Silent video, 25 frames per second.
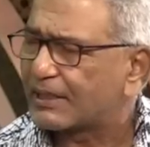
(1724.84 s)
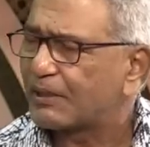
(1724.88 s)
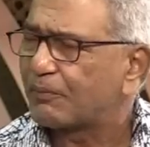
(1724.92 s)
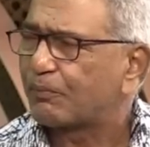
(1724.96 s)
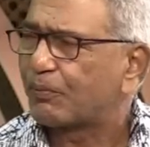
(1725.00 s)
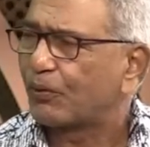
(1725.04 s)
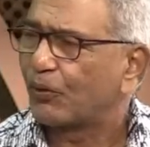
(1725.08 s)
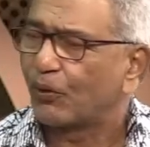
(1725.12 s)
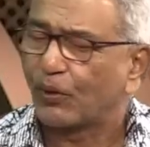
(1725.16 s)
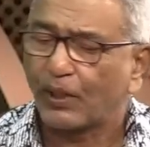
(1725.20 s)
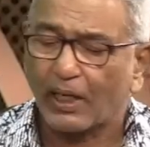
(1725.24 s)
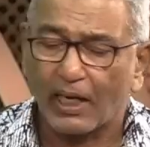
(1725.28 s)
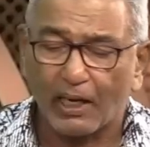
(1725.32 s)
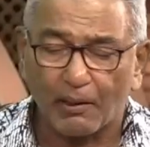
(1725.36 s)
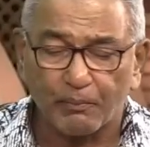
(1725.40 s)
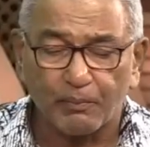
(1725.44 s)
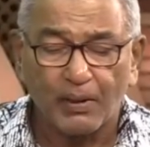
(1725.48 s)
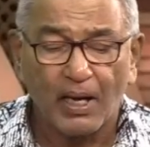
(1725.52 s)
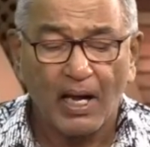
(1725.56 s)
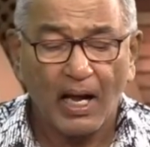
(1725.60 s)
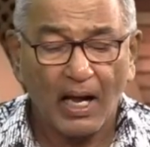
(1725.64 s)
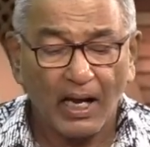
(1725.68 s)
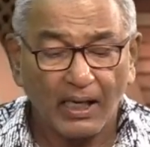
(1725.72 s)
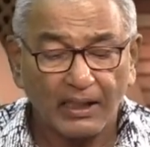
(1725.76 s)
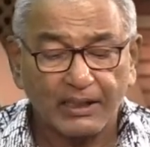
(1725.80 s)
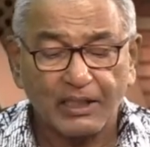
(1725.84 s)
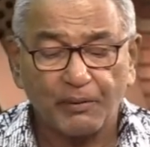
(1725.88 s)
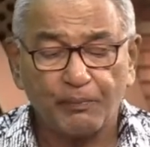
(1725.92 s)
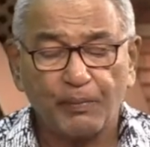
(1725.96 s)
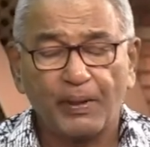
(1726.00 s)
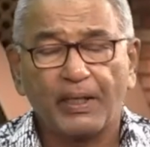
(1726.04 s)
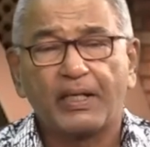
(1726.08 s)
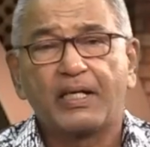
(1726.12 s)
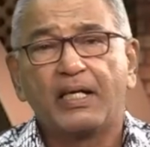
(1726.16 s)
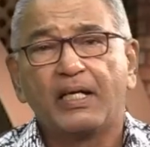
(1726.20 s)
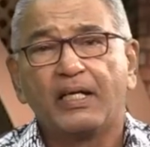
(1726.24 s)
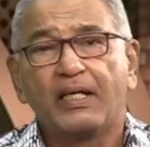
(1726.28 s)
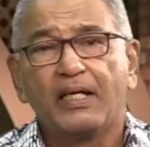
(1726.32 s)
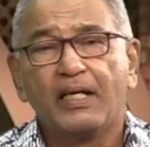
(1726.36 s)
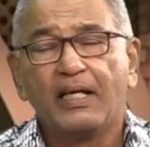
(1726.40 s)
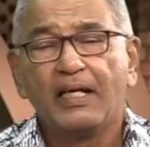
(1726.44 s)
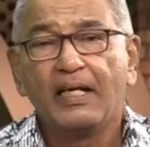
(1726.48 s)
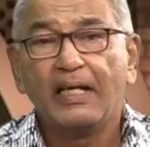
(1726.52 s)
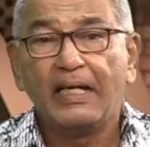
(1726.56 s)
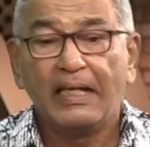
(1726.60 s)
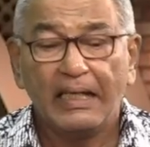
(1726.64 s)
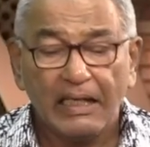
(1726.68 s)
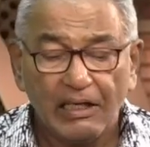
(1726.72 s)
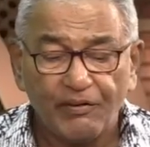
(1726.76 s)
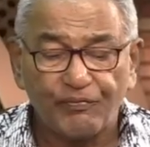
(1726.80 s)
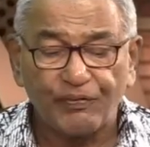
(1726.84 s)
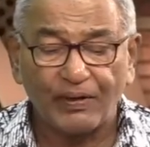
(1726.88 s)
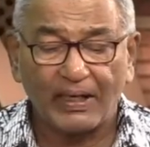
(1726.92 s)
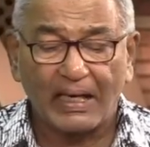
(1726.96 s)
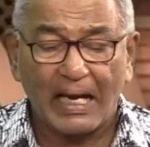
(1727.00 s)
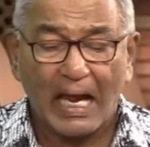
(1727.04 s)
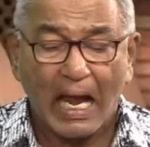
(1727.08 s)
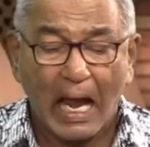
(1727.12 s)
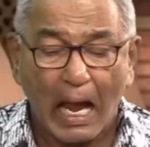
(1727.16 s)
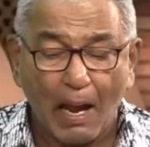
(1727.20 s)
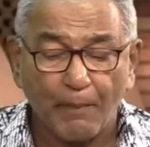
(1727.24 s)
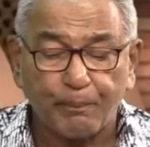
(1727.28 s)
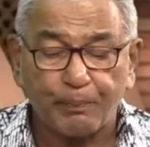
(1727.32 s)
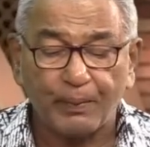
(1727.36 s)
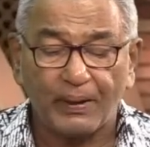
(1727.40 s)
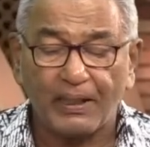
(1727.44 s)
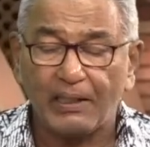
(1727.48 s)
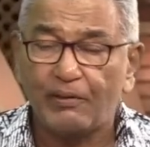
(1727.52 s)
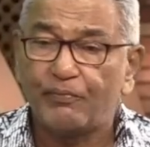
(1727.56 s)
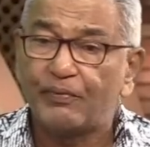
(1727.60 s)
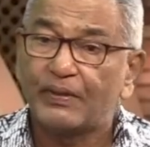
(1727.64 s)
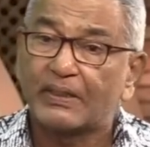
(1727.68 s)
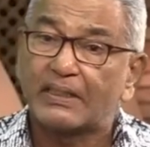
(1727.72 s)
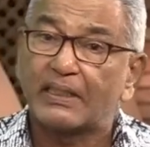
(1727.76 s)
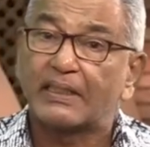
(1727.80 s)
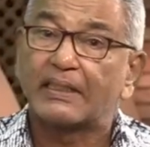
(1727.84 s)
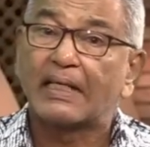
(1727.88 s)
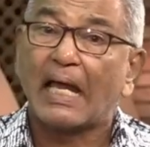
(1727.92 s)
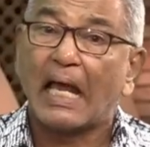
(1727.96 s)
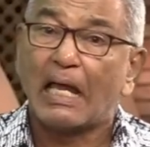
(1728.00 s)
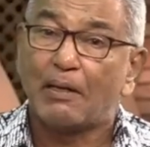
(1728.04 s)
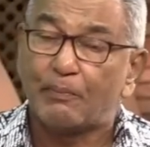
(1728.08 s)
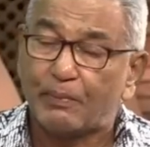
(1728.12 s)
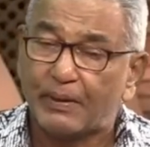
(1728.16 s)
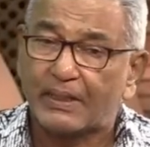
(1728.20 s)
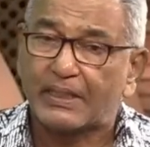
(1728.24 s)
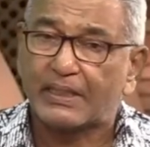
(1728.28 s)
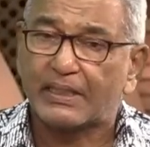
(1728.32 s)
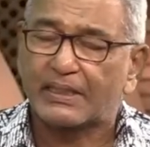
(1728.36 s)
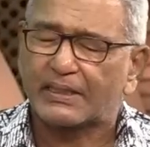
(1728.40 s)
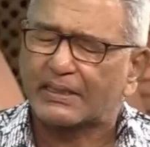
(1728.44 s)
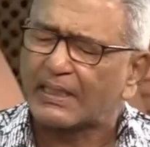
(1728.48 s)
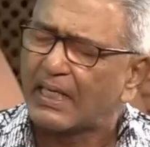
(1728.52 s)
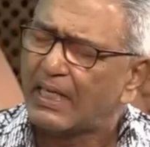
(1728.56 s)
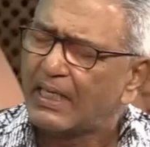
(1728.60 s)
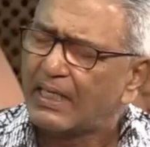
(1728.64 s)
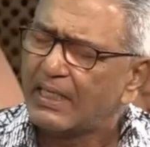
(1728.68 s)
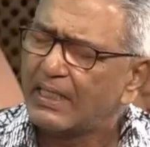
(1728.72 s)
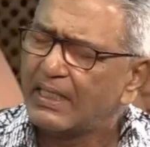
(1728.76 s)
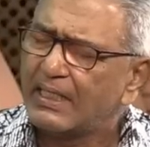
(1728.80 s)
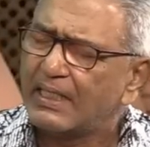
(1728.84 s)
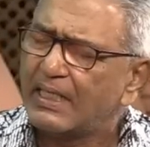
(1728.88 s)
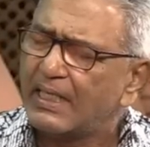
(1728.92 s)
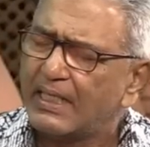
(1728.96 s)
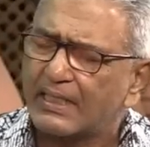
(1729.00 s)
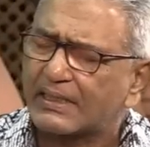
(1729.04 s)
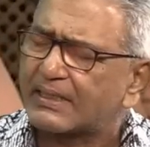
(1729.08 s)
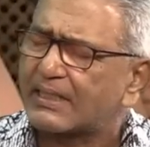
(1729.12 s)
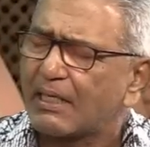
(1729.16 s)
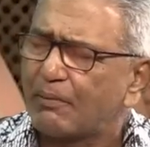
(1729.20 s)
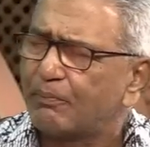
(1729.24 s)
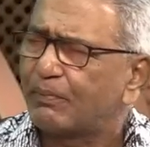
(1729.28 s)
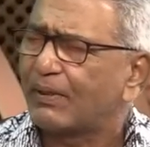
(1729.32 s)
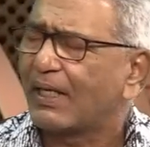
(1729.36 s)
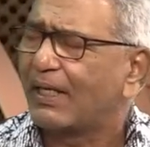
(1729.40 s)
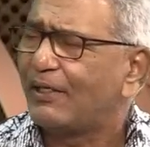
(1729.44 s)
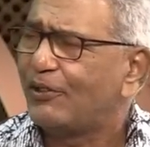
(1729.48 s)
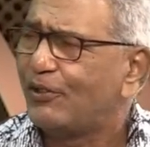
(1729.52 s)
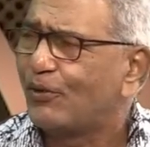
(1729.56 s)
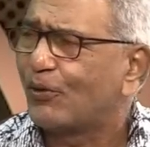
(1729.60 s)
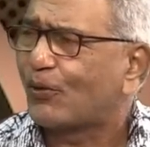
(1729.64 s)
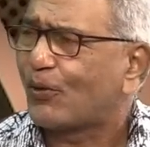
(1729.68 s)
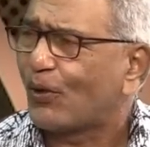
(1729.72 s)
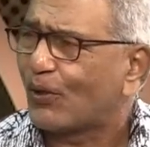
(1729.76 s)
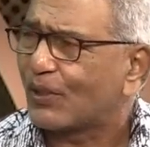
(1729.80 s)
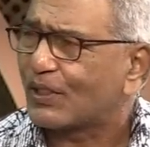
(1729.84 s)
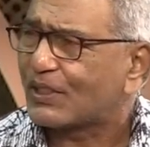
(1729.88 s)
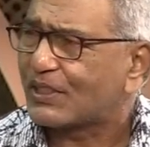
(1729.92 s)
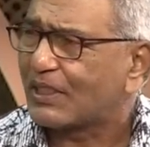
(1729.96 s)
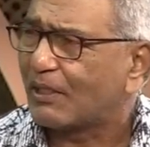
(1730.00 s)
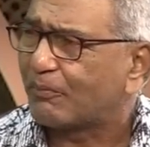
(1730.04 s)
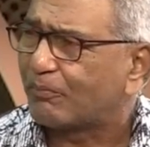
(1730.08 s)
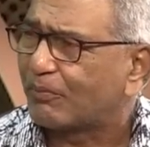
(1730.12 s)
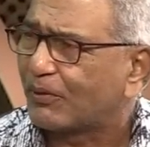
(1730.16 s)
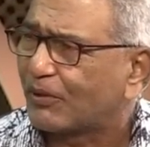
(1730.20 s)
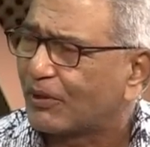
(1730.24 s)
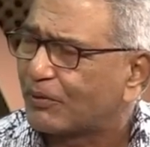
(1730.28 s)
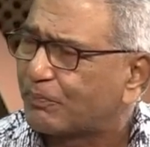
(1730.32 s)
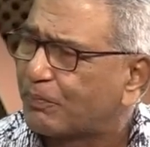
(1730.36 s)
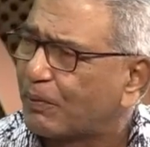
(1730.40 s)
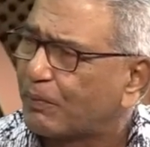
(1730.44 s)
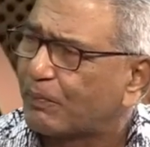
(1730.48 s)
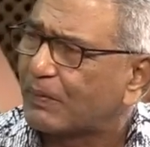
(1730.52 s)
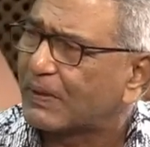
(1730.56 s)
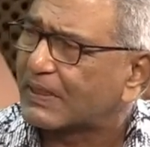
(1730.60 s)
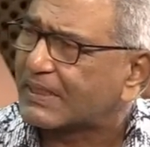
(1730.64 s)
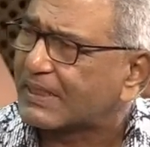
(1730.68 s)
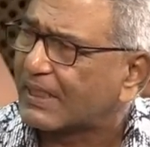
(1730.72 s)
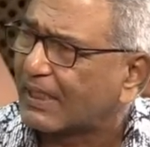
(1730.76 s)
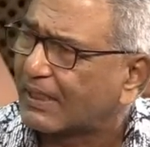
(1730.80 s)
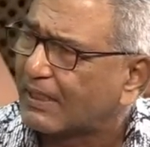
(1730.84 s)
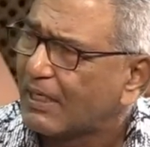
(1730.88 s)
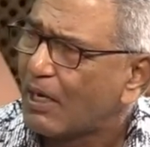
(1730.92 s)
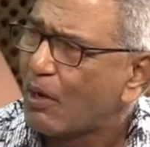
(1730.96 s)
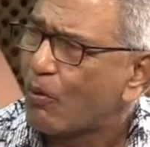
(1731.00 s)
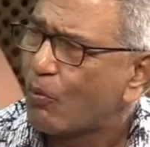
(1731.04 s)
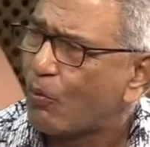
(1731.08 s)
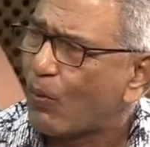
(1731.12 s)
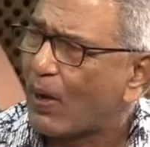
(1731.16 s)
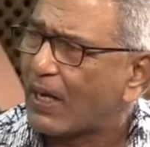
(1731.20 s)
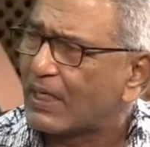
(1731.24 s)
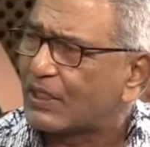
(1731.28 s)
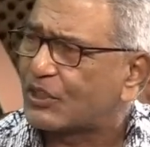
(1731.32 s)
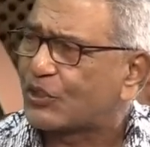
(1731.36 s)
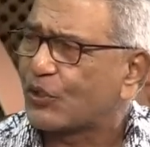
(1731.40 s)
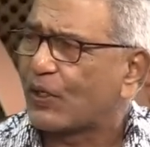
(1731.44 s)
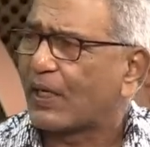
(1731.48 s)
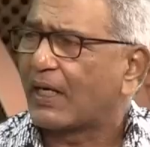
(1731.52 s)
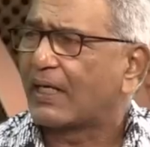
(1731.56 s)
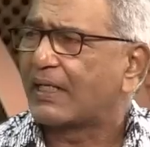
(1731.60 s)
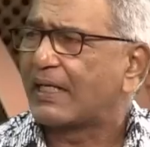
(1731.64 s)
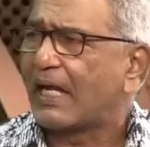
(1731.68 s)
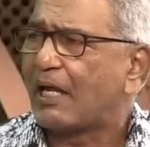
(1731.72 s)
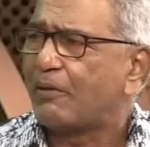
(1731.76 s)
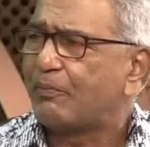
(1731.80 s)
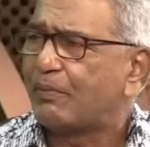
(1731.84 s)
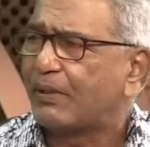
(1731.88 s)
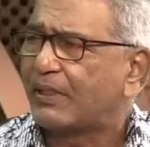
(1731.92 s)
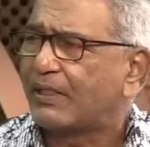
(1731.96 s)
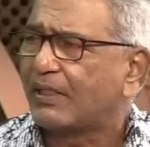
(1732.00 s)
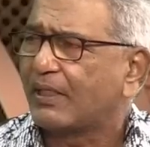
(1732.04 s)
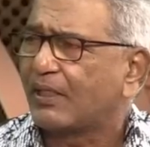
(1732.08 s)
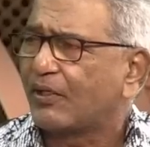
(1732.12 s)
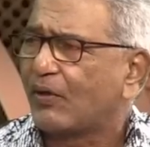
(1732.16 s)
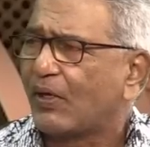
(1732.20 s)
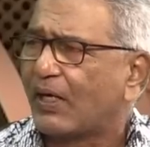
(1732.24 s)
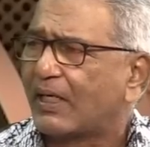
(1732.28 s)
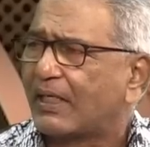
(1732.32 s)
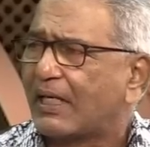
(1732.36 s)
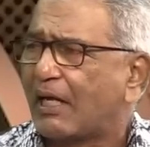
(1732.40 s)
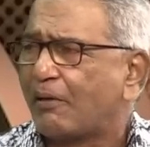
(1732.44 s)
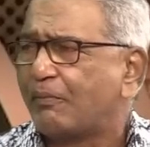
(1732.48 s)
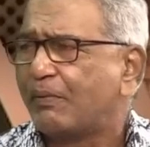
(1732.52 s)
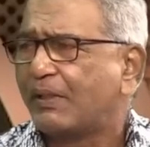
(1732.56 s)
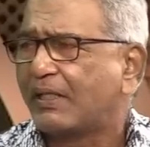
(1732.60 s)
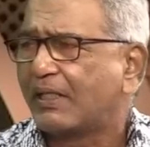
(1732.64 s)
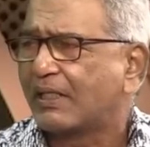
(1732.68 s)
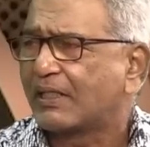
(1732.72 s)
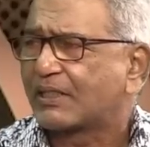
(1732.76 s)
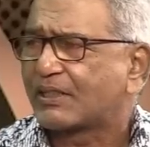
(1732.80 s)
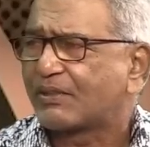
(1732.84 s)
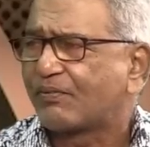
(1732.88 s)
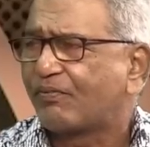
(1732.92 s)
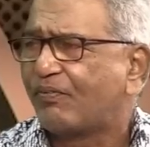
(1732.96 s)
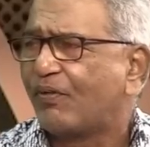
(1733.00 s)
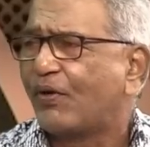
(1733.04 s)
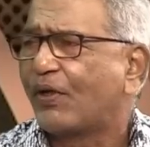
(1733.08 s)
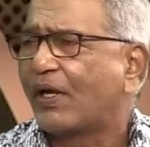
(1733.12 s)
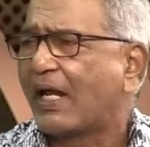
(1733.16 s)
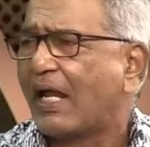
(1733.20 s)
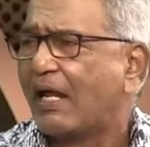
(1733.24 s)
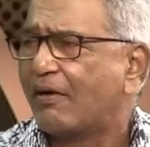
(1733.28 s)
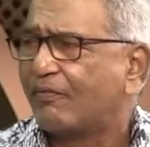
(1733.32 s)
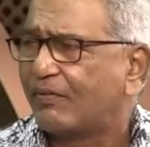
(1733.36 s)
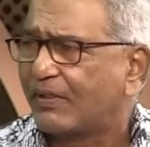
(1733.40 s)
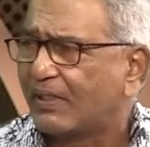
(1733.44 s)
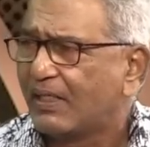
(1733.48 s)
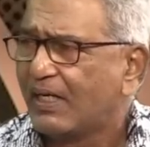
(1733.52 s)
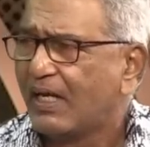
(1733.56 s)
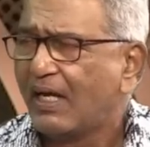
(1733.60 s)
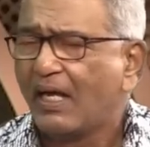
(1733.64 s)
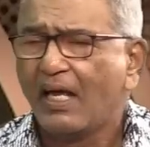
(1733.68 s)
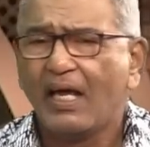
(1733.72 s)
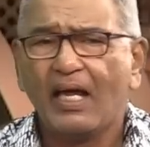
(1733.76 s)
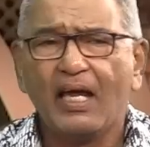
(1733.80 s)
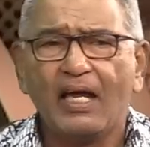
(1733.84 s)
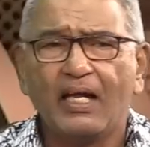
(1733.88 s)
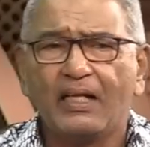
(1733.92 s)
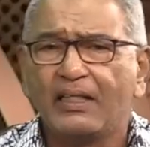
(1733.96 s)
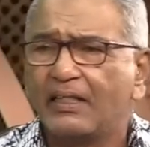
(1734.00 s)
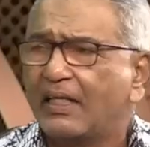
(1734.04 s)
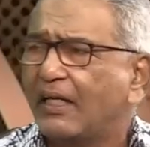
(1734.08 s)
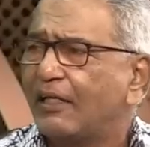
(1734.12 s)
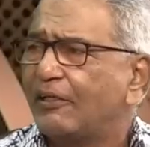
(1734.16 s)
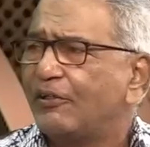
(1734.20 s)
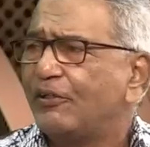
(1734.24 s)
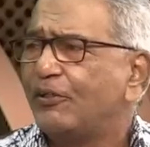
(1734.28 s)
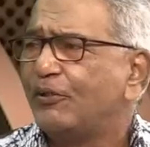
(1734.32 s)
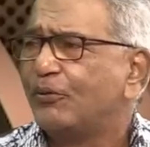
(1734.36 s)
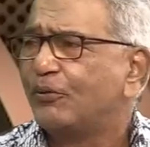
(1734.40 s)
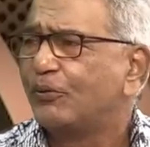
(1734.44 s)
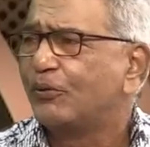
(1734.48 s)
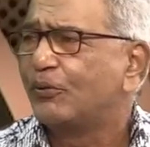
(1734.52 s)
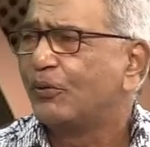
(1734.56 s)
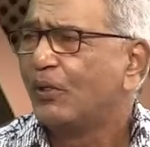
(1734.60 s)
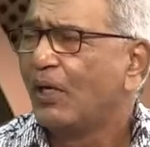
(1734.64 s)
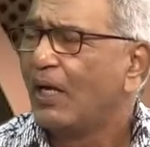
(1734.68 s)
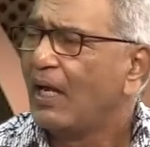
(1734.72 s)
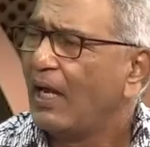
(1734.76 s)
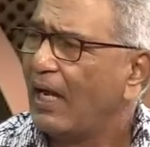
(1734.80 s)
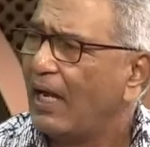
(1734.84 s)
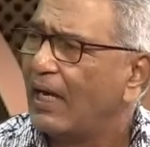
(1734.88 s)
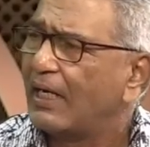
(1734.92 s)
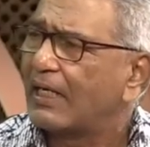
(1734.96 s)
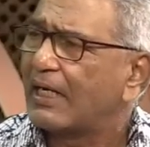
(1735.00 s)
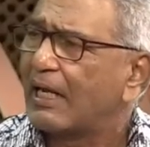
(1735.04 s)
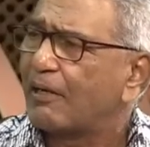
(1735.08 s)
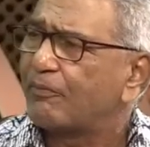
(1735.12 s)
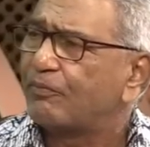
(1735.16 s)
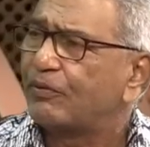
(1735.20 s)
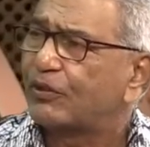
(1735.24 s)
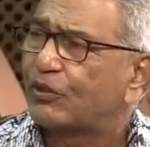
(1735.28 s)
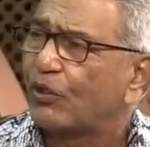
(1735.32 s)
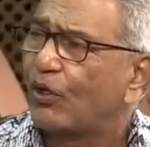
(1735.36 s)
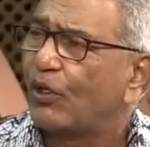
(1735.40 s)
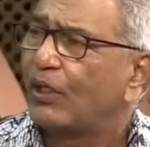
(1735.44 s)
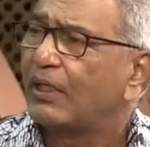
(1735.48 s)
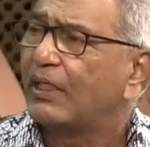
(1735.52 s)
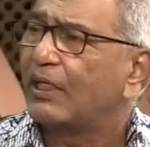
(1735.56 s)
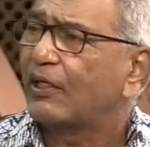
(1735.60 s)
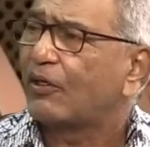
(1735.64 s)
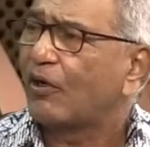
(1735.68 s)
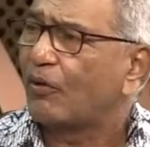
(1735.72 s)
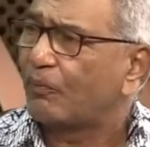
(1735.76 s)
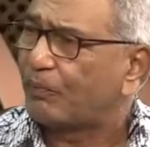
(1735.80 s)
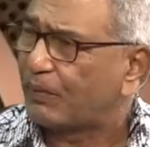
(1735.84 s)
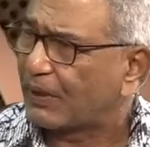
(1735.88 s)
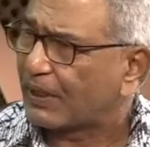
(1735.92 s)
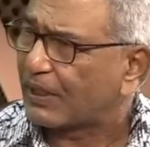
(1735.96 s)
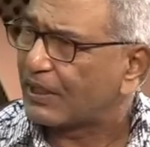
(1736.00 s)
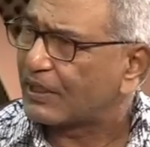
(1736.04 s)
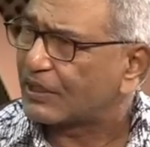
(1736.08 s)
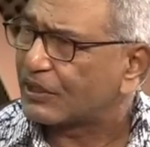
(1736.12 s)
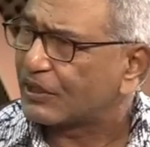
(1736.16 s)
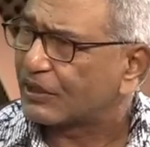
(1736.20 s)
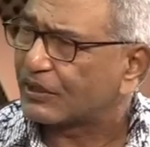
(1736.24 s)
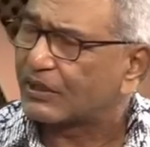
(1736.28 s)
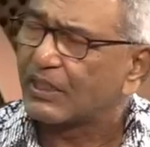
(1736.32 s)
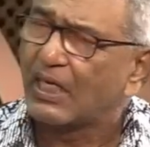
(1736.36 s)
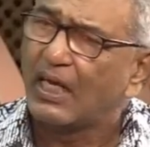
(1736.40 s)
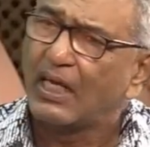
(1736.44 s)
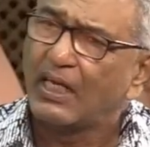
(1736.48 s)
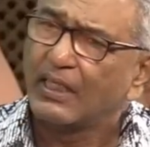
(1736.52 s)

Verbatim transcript: program. Ultimately, living happily with diabetes is something a new concept because people said once you are a diabetic, you are diabetics forever, forever, and then you end up with all the complications.